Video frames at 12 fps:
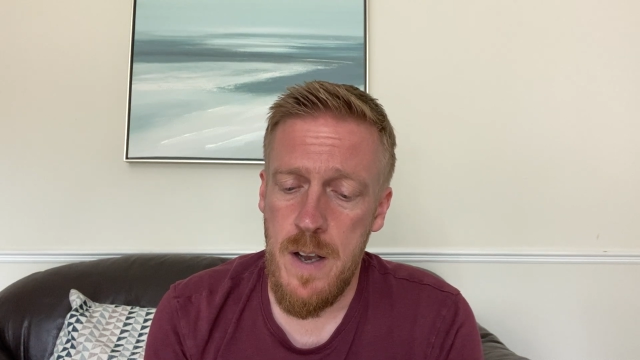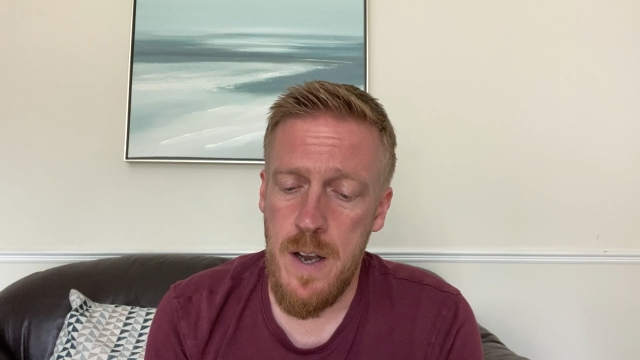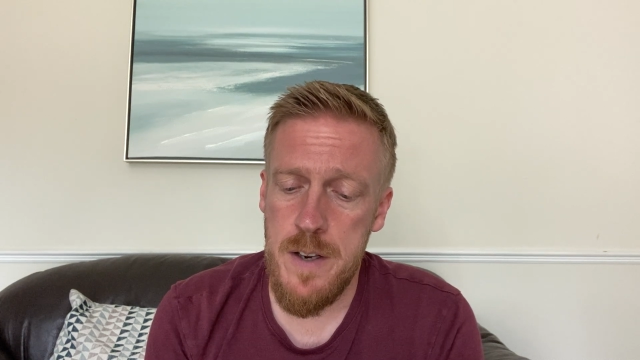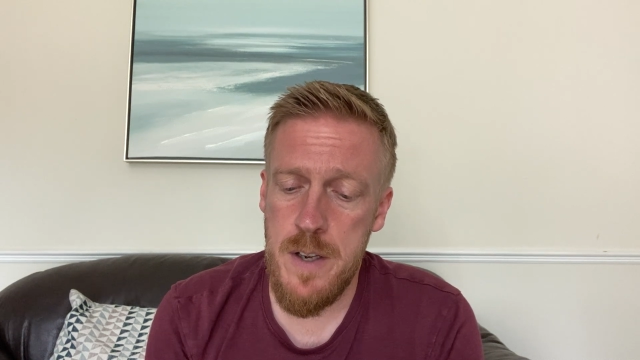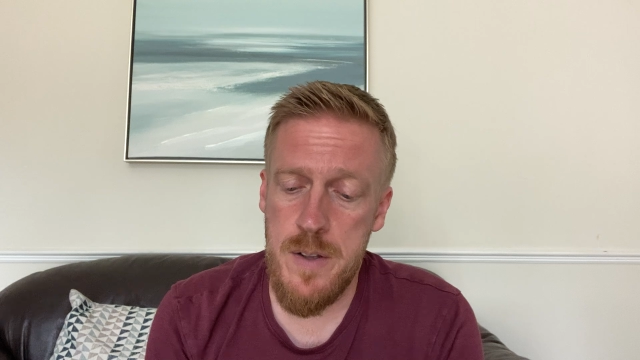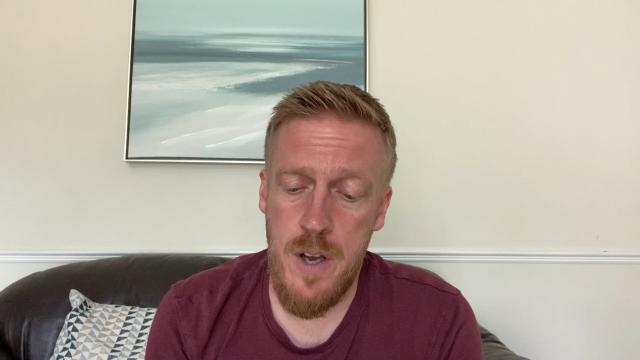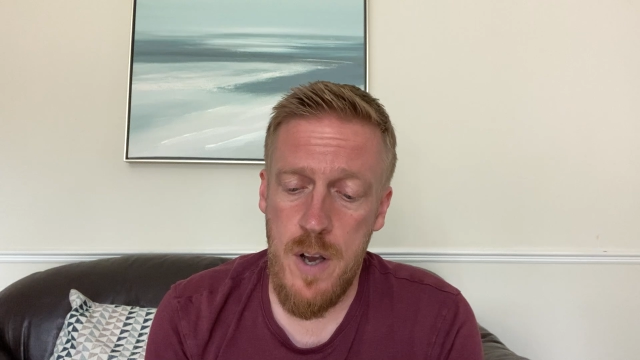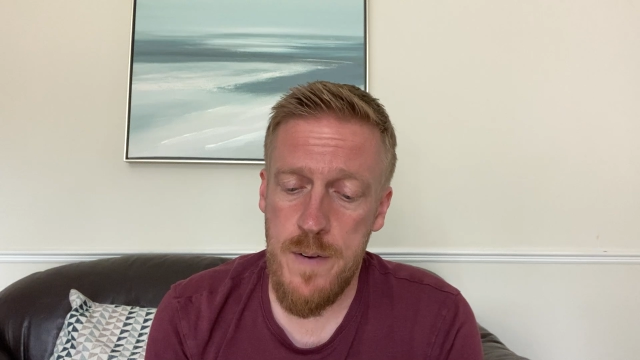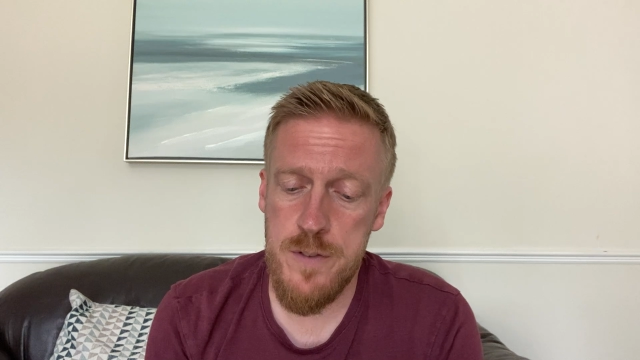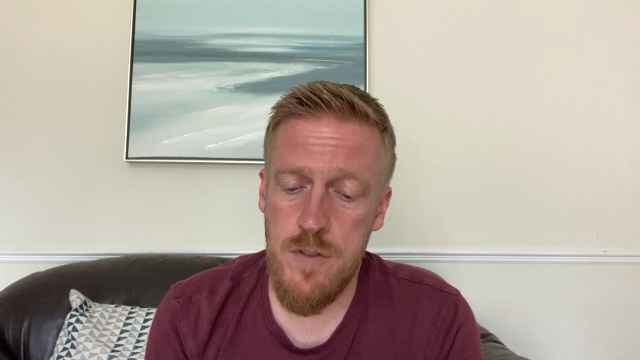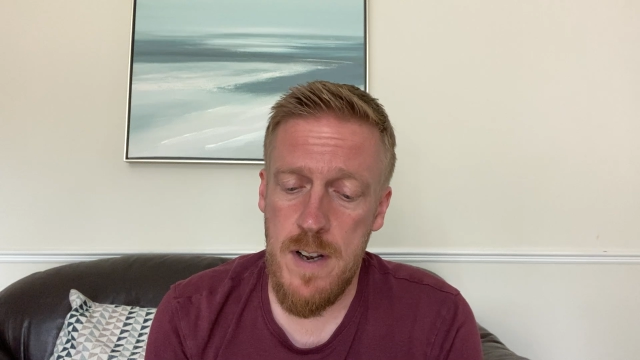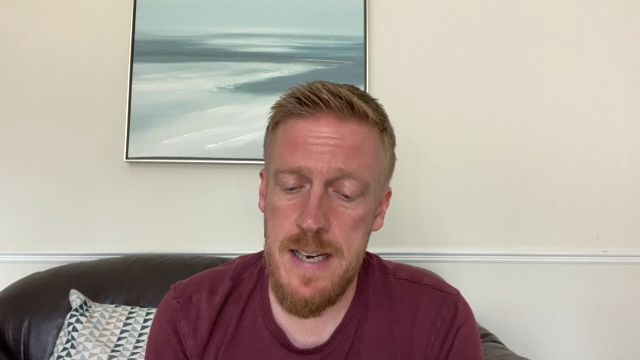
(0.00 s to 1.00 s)
I know that
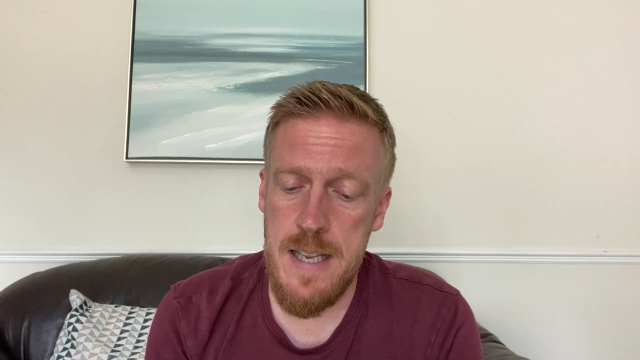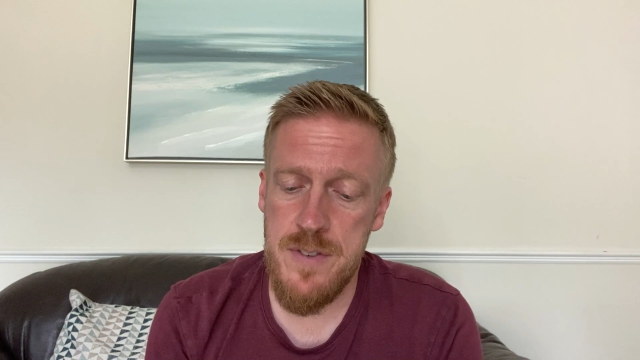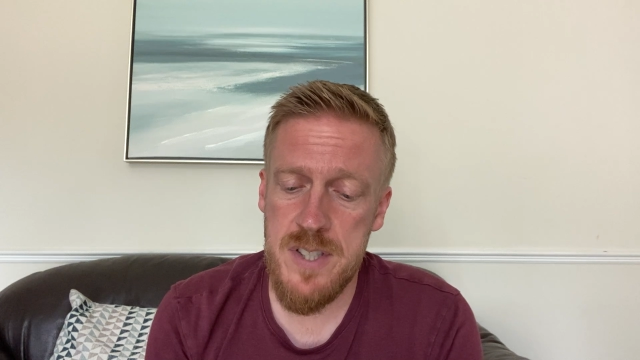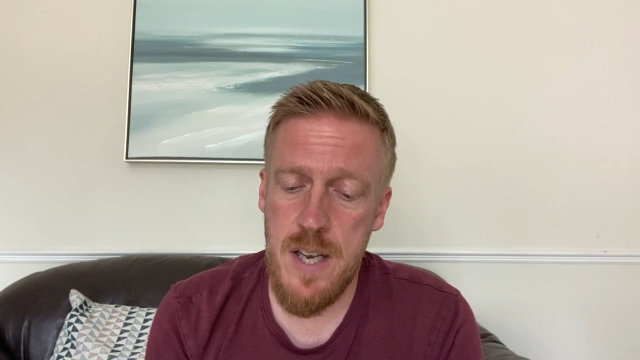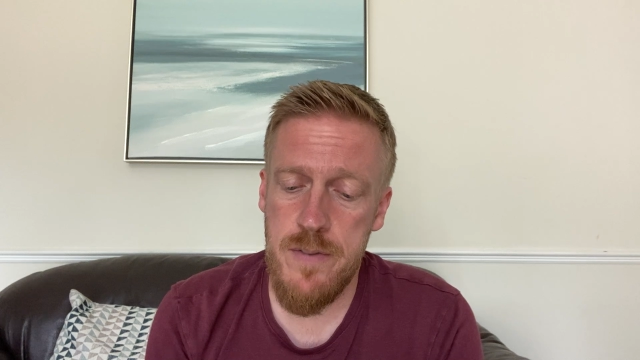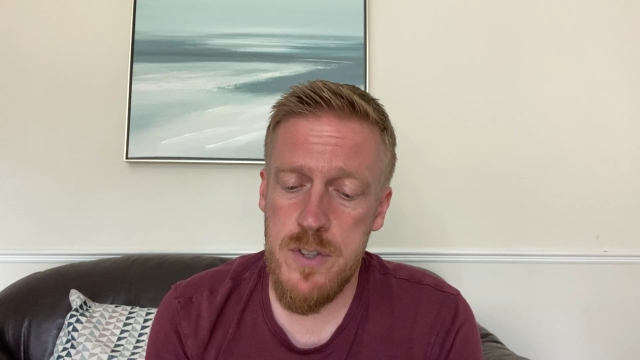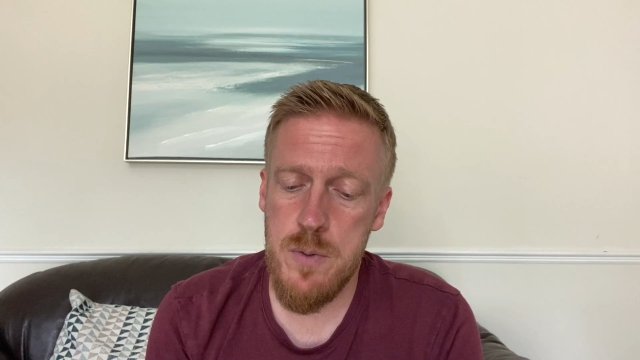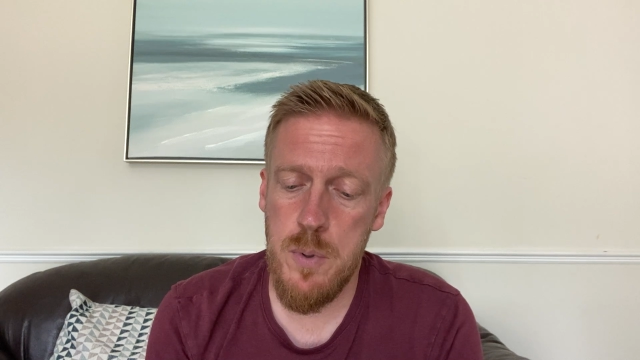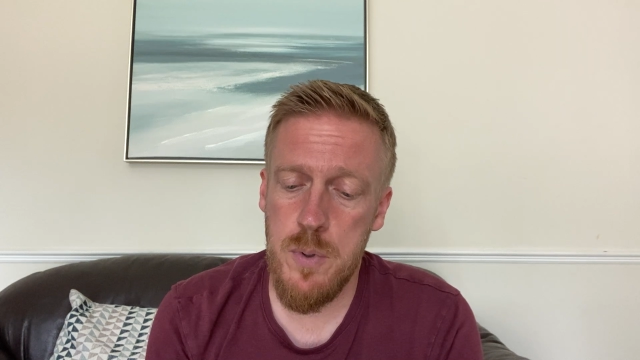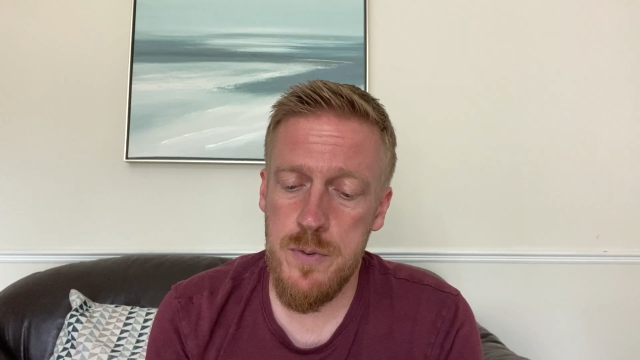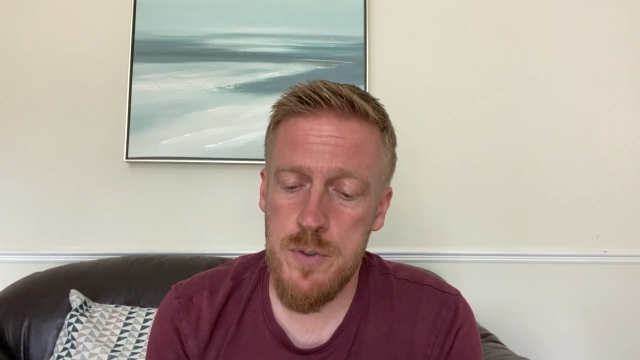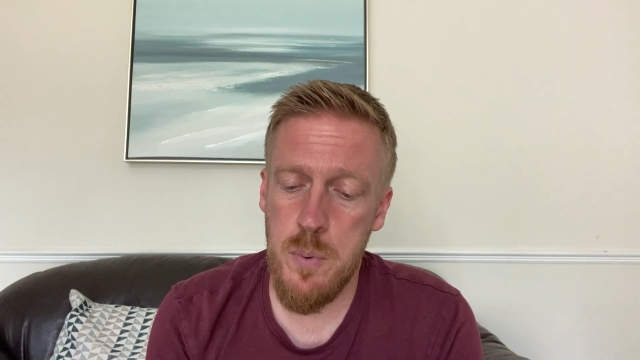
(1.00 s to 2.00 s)
after I leave, savage
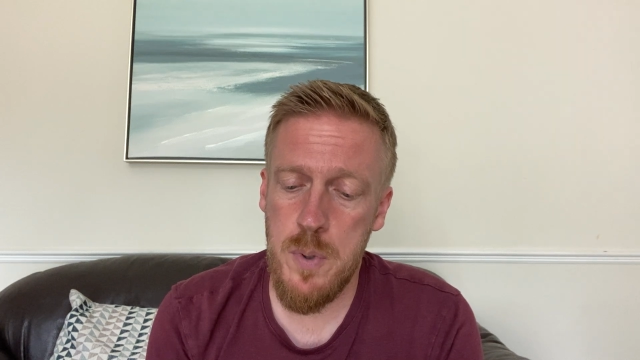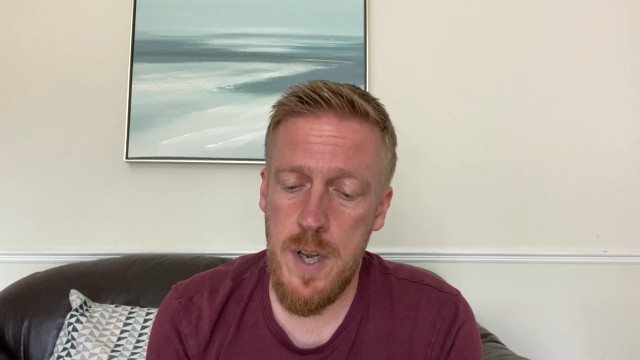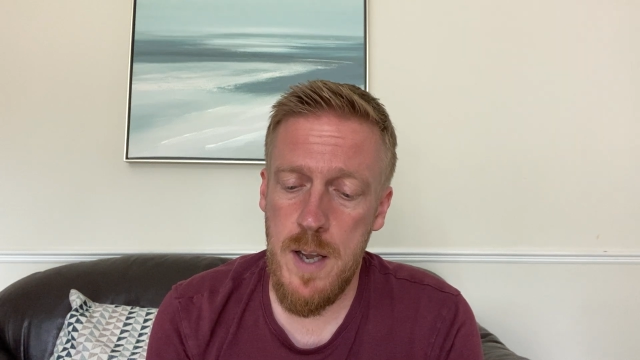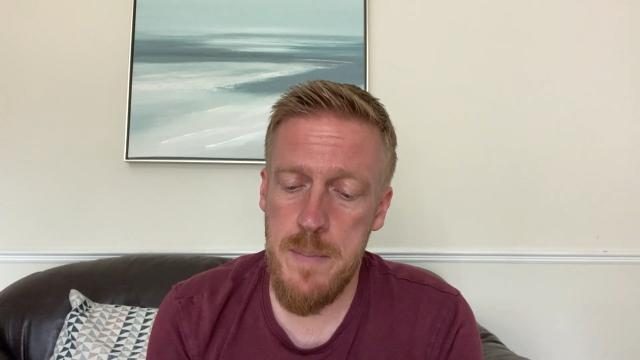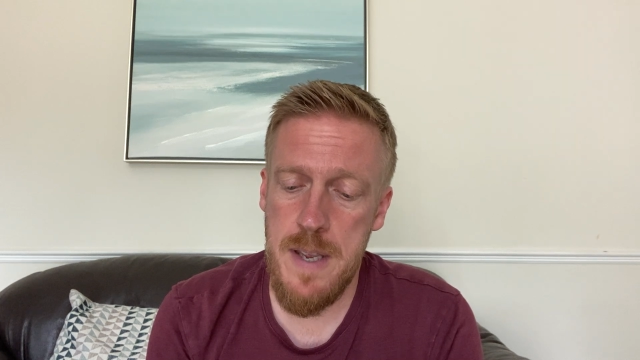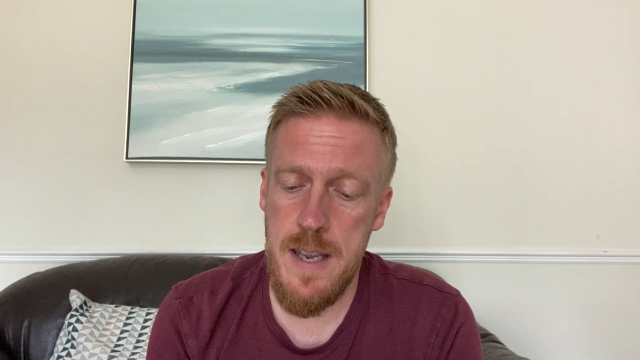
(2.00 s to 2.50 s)
wolves will come